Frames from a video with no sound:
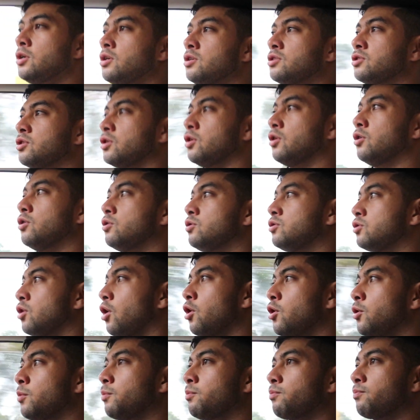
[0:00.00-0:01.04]
So
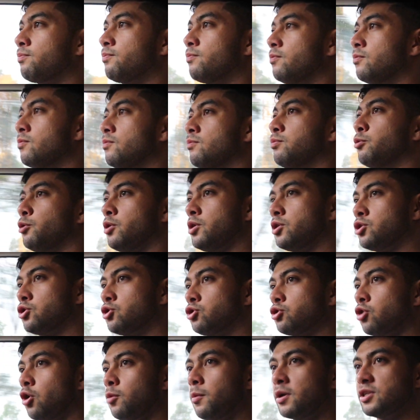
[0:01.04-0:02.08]
don't put in
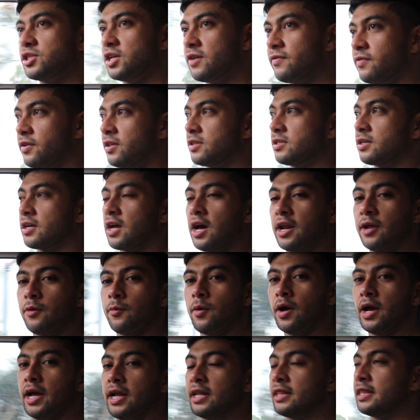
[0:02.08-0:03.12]
so much effort into cutting
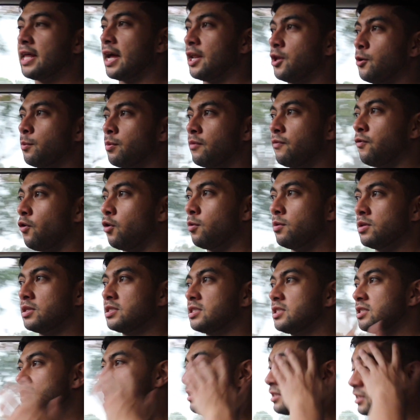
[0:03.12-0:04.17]
weight that your
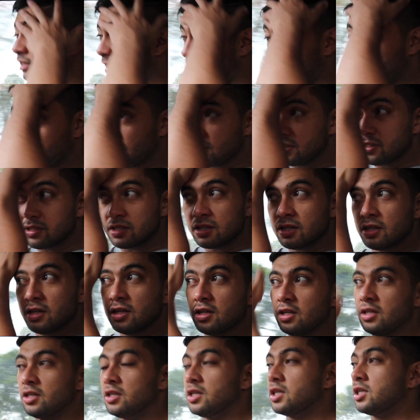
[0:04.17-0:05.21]
performance suffers.
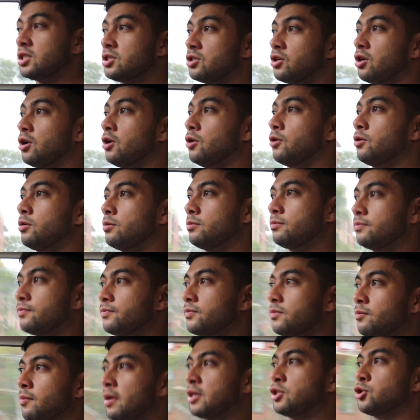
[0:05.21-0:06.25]
So
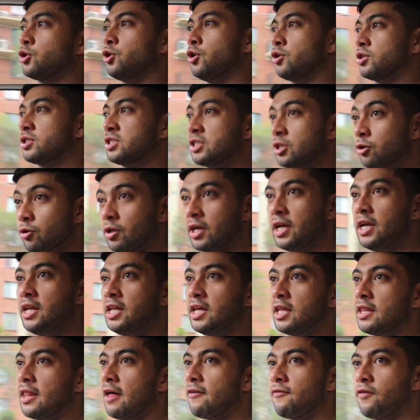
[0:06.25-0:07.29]
make sure you're still
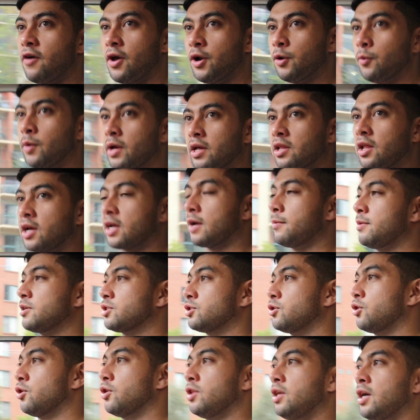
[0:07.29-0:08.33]
eating in that final week like I
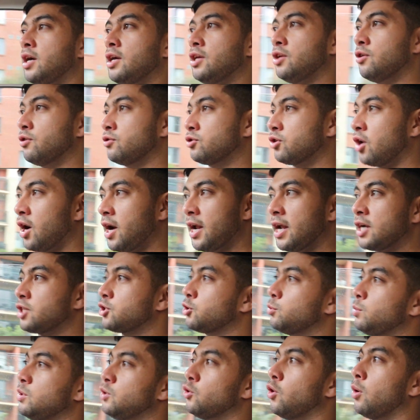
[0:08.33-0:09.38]
mentioned earlier. Your diet
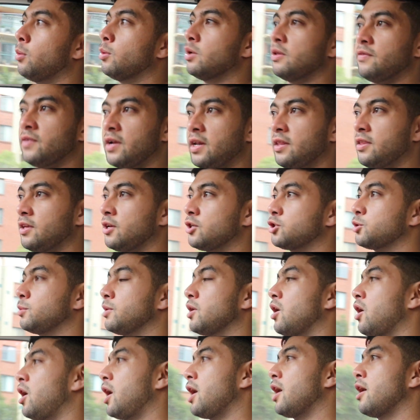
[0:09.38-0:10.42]
should be normal. If anything, it should
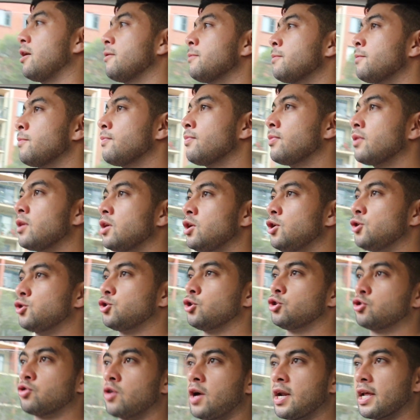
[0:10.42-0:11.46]
be higher. You
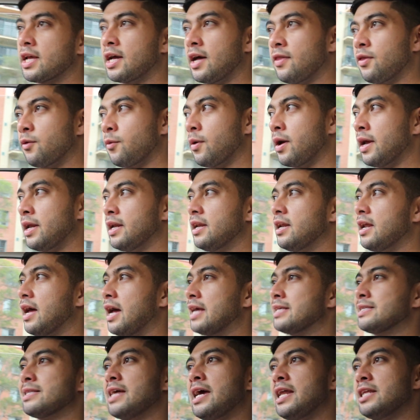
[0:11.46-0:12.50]
should try to cut the weight
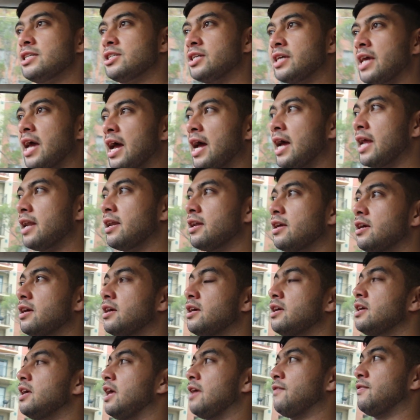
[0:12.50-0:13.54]
as late as you can
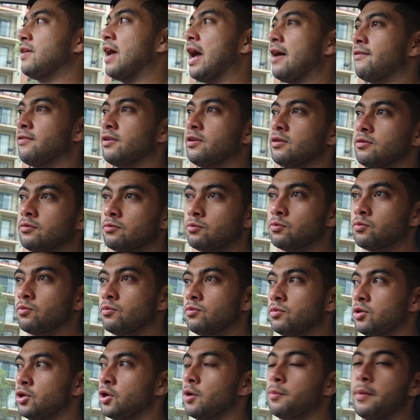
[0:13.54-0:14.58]
if you haven't
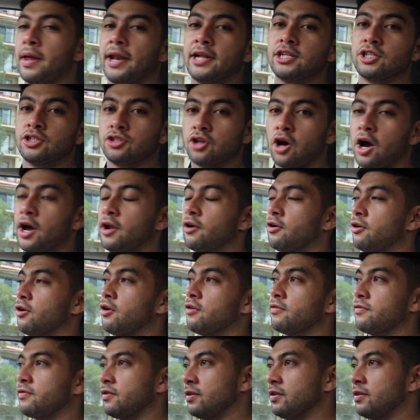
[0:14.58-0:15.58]
managed to diet it off